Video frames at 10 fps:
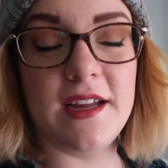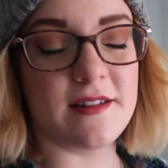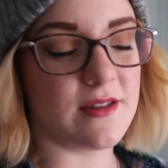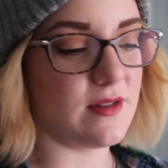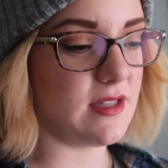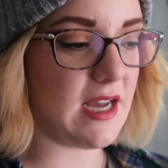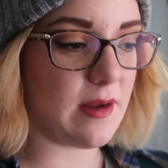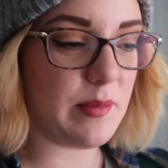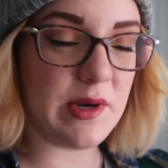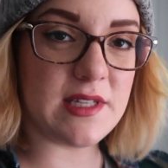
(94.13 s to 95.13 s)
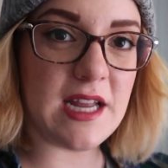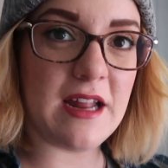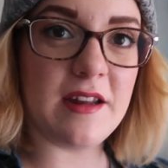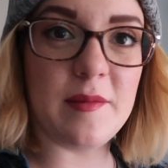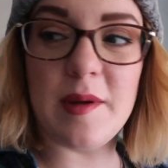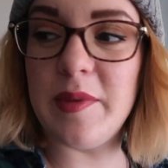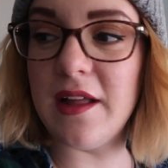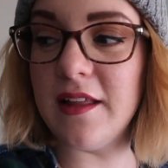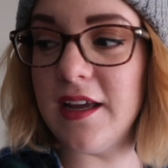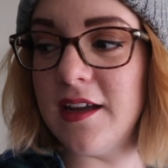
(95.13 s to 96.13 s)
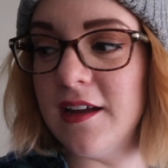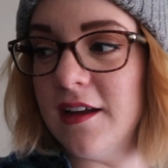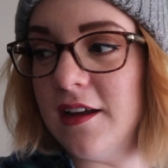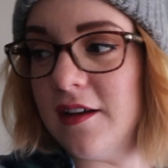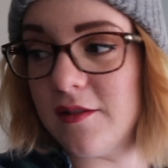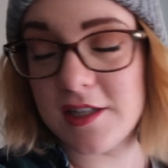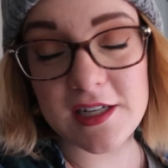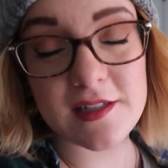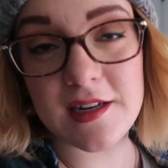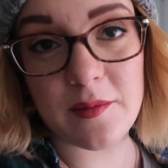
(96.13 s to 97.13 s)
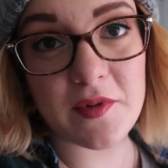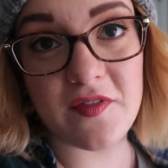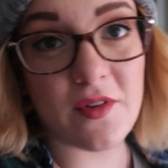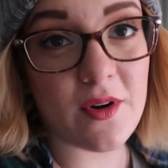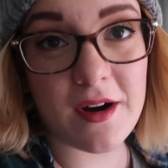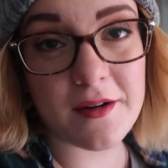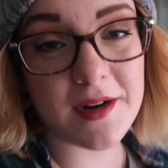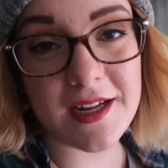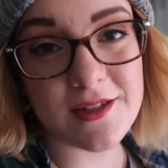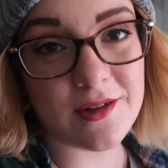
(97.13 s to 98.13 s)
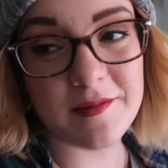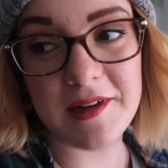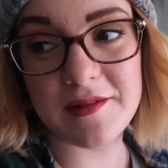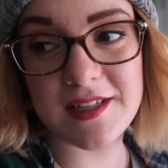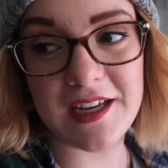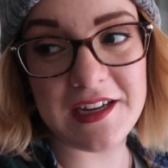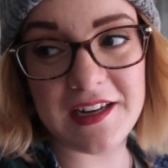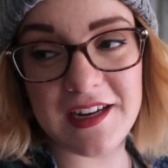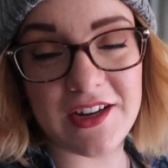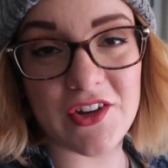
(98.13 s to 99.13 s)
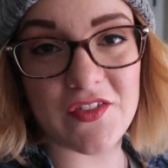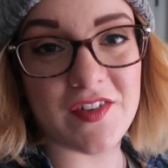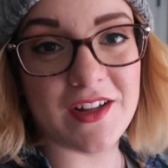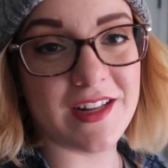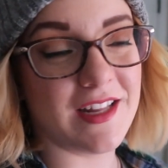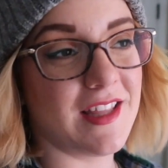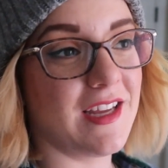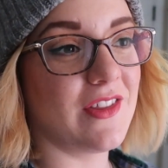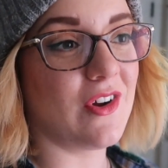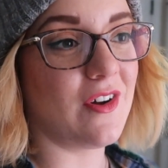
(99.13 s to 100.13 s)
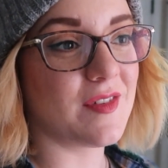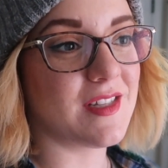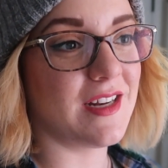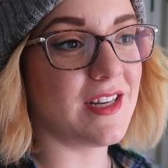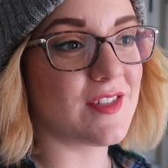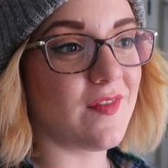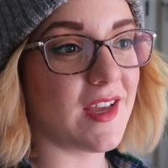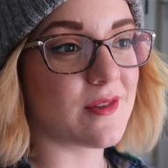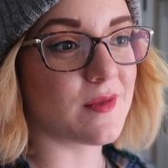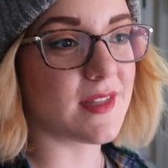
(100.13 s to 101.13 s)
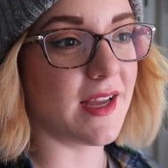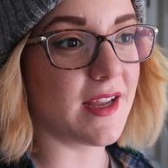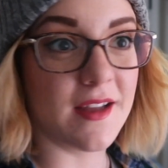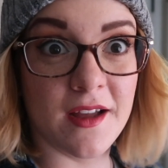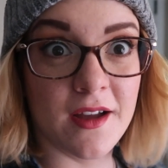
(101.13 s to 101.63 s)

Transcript: And so Zach put his hand on my belly, which he's done before when I told him he was kicking and he couldn't feel anything. And then all of a sudden his face was like,